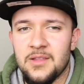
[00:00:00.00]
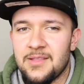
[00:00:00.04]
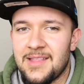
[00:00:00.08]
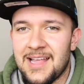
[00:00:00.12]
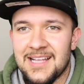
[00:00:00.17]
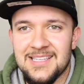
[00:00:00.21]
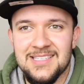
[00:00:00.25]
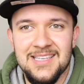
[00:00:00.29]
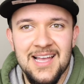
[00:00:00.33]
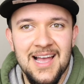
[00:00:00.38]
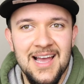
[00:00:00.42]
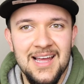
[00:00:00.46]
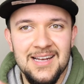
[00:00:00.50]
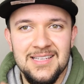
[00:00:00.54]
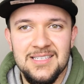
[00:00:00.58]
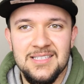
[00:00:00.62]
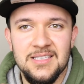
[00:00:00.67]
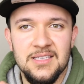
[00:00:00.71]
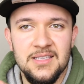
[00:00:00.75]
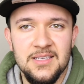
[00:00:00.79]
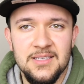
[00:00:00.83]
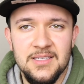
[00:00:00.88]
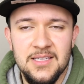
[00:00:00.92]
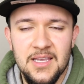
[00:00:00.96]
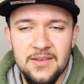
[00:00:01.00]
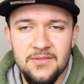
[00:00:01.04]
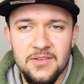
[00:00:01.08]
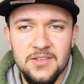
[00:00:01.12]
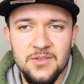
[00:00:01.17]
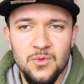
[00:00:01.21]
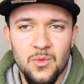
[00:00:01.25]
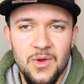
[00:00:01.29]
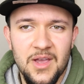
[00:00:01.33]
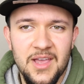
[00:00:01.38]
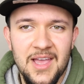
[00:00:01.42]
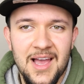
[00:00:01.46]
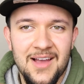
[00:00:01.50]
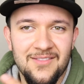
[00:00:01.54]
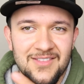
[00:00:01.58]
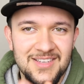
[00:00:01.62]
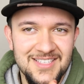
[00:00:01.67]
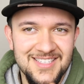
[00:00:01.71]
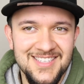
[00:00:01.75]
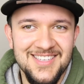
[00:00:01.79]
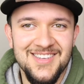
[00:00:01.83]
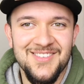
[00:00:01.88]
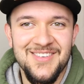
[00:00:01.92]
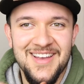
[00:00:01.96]
That's honestly the safest way.
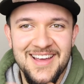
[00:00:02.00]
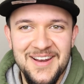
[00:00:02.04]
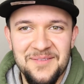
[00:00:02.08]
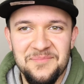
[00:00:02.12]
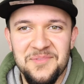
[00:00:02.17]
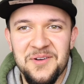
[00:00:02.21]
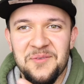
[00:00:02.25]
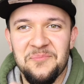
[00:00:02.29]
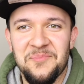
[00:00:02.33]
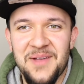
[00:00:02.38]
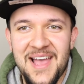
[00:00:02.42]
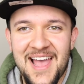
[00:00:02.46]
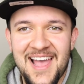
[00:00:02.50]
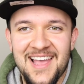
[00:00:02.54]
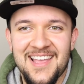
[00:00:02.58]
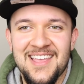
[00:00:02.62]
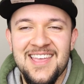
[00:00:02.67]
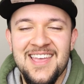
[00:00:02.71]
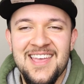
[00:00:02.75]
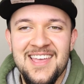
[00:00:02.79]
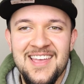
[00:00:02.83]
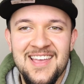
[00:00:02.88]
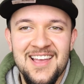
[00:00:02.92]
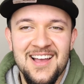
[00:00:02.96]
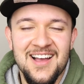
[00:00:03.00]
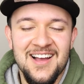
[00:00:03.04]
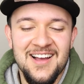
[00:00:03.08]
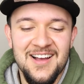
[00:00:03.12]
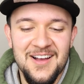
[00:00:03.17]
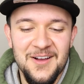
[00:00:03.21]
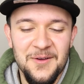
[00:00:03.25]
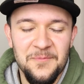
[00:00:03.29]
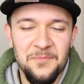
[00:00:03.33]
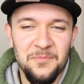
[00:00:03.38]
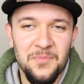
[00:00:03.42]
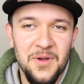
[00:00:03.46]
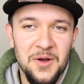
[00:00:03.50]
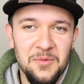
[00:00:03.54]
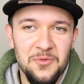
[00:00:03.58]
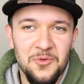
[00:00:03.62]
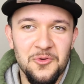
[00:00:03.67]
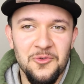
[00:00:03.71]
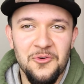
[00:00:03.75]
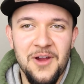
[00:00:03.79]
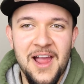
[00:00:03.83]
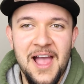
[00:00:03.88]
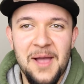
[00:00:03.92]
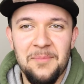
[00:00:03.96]
Obviously, you got to put
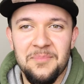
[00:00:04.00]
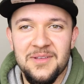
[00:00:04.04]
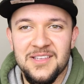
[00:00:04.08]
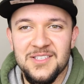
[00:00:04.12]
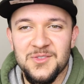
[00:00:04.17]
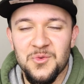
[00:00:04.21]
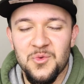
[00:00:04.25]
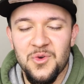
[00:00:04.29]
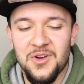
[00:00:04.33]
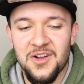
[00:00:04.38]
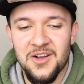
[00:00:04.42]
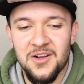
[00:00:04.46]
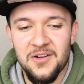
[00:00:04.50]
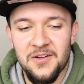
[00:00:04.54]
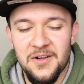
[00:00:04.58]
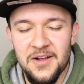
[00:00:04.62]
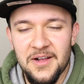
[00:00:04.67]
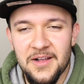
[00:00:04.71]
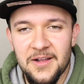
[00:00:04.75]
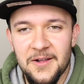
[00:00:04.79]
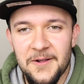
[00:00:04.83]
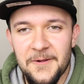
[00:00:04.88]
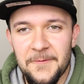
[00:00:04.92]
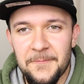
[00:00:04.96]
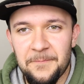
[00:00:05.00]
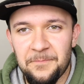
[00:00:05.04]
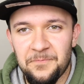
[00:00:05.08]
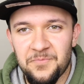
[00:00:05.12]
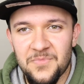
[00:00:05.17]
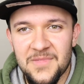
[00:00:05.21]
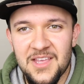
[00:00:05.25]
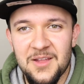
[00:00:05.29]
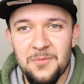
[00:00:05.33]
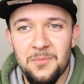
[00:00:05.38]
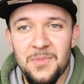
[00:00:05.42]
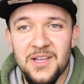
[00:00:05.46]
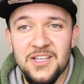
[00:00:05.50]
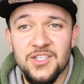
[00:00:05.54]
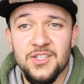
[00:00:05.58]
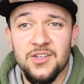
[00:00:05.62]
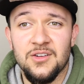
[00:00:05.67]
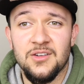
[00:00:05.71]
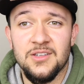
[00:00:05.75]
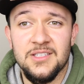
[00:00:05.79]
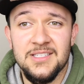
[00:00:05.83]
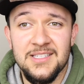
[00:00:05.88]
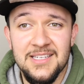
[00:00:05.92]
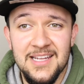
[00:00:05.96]
bubble wrap as well, and make
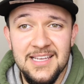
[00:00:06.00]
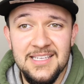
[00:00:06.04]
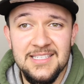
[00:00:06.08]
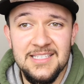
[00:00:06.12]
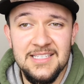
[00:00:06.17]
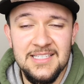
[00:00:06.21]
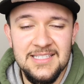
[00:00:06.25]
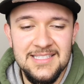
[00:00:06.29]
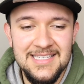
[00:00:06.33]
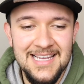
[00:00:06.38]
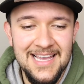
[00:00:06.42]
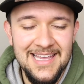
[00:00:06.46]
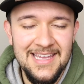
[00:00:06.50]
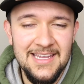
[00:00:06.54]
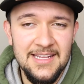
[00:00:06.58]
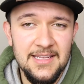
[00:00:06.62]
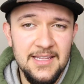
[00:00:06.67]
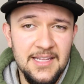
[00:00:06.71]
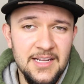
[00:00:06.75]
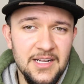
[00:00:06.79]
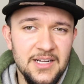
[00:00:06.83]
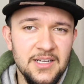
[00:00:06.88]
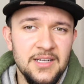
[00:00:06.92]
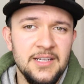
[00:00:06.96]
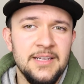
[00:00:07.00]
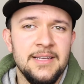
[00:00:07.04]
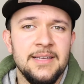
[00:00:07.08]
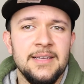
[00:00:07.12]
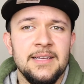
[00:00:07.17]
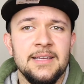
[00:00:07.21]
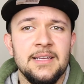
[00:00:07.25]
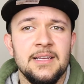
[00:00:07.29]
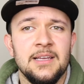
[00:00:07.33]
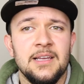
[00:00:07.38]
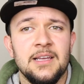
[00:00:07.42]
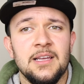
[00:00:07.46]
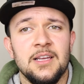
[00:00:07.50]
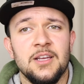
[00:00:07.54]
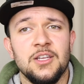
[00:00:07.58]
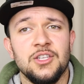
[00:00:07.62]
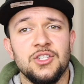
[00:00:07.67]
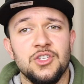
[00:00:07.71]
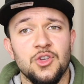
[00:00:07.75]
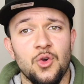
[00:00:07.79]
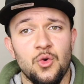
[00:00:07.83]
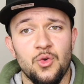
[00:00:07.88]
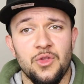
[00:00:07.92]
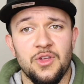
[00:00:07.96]
sure it's nice and tight in there
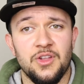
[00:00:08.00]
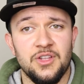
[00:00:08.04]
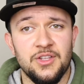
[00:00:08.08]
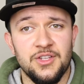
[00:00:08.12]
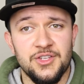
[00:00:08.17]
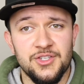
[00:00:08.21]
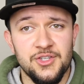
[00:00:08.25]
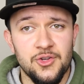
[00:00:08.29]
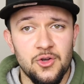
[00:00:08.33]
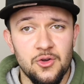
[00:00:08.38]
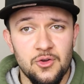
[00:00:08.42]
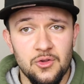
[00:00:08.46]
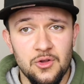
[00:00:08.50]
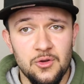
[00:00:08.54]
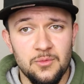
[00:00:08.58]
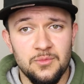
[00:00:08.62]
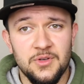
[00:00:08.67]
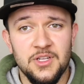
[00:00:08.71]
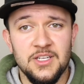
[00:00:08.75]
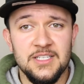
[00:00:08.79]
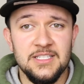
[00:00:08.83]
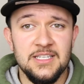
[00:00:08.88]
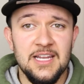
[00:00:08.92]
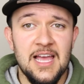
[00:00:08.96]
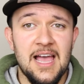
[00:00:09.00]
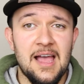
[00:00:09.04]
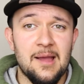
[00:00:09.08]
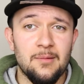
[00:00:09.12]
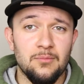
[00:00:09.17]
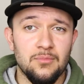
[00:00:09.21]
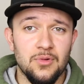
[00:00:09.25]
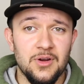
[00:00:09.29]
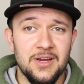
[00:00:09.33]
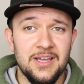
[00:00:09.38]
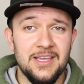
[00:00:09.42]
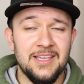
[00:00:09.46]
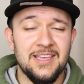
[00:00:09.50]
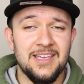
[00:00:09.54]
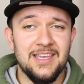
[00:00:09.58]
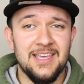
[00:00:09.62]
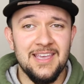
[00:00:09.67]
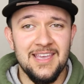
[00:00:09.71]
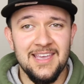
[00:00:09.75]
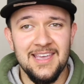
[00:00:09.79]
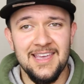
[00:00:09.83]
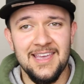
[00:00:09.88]
so the snow globe does not break.